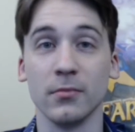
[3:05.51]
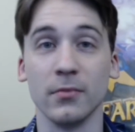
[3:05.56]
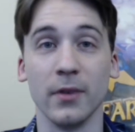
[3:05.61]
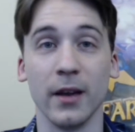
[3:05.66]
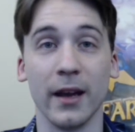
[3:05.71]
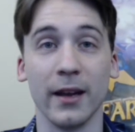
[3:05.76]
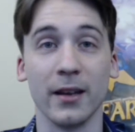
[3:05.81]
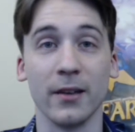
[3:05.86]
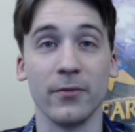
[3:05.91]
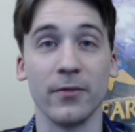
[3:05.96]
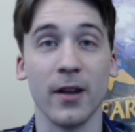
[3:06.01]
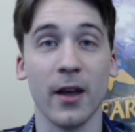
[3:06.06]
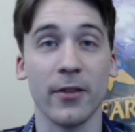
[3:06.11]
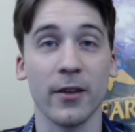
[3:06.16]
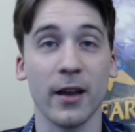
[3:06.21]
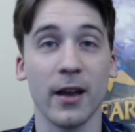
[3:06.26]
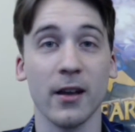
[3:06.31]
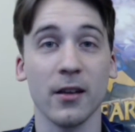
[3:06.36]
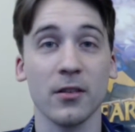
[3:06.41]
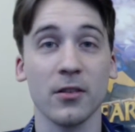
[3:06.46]
And if nothing
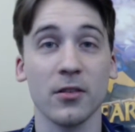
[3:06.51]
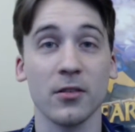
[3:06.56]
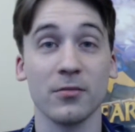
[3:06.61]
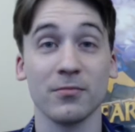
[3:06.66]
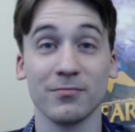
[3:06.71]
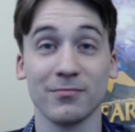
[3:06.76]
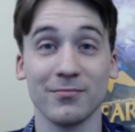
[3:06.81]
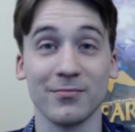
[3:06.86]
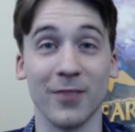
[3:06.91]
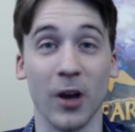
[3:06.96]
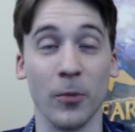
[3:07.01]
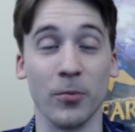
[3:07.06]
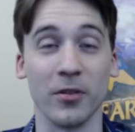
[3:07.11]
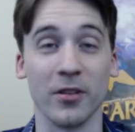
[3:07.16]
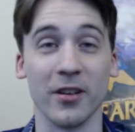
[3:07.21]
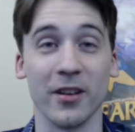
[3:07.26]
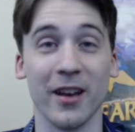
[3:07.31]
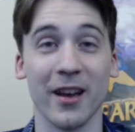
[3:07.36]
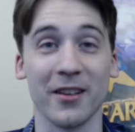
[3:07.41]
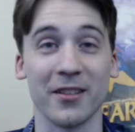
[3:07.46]
else, I hope to see
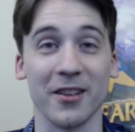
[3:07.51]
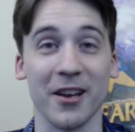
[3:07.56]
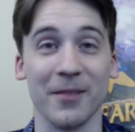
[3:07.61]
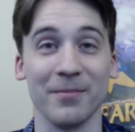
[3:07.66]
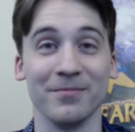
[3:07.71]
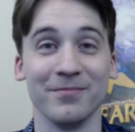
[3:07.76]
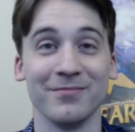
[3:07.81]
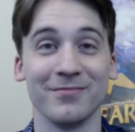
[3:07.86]
you next time.